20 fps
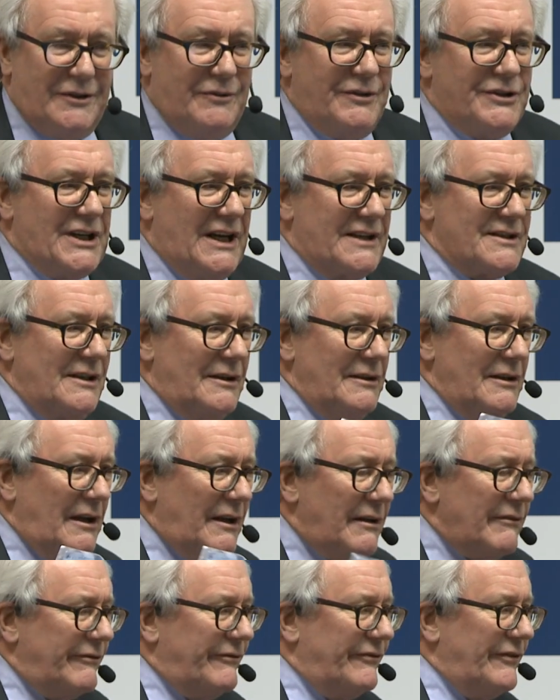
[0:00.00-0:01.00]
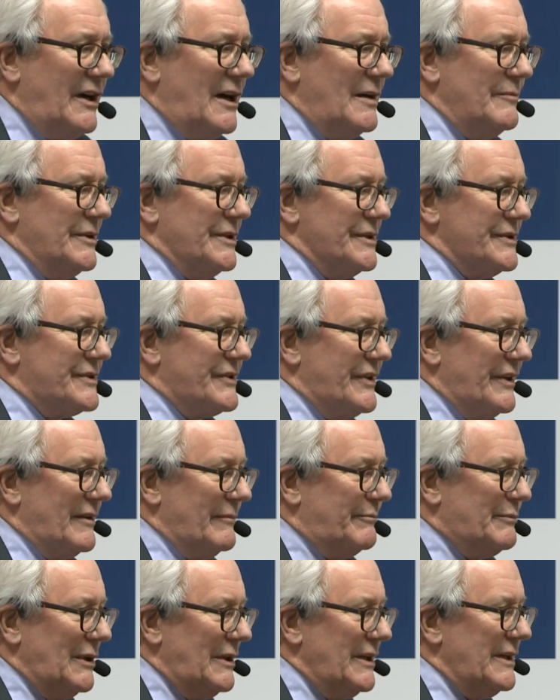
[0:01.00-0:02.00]
which has a lot of farmers that are
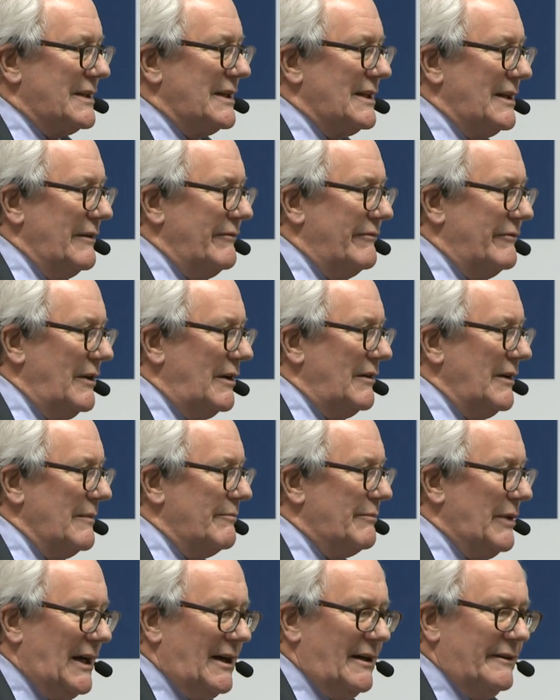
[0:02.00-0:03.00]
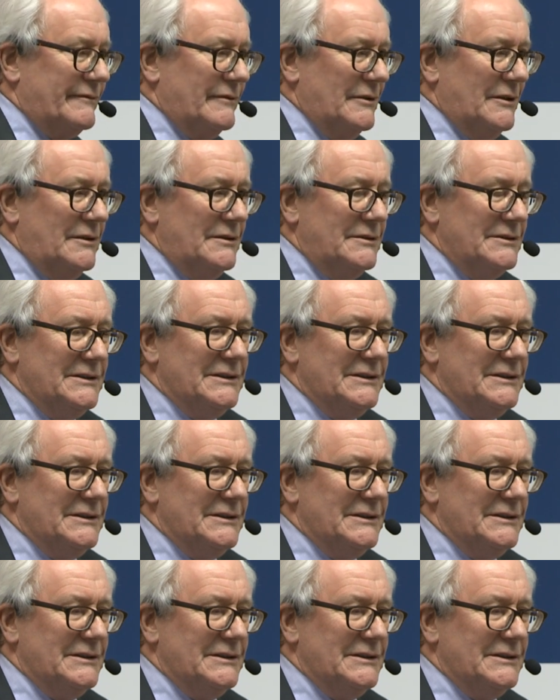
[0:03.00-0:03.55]
politically very powerful,